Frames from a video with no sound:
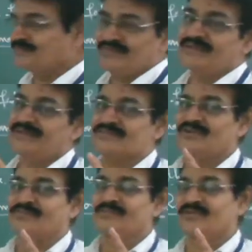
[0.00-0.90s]
pillars
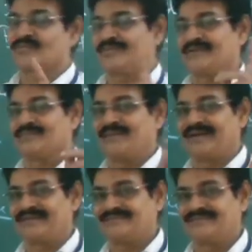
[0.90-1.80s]
of the Roman
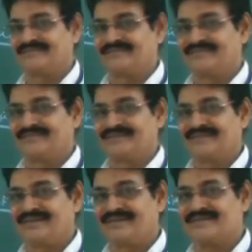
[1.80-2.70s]
Empire.
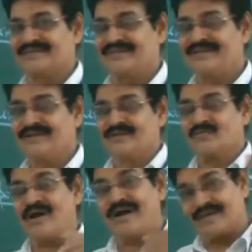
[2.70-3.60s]
Understand? The
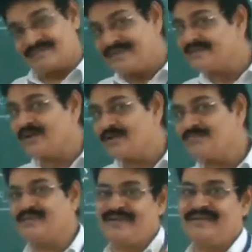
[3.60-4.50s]
army now
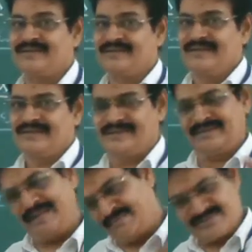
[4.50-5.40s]
played in
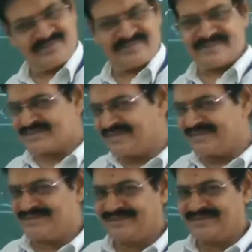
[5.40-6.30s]
ambitious
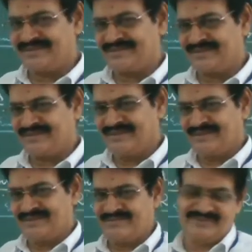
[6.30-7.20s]
state
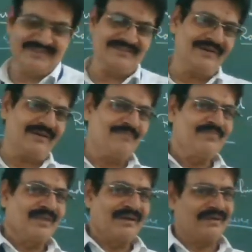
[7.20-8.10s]
within
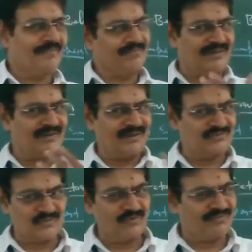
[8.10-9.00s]
the now
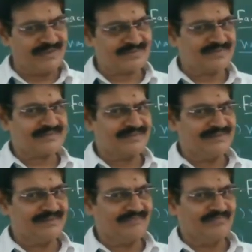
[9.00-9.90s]
so vast
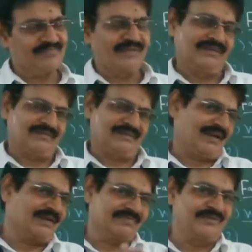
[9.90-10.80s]
state. The
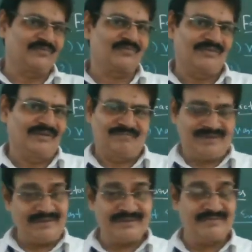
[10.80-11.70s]
army
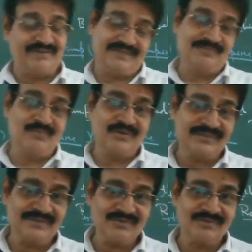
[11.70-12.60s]
played a very
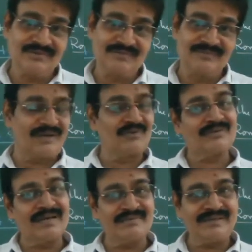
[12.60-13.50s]
important role. Without
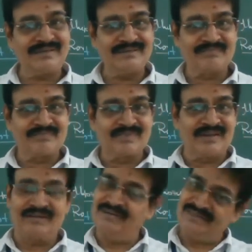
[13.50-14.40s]
army,
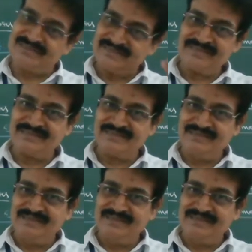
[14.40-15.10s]
a state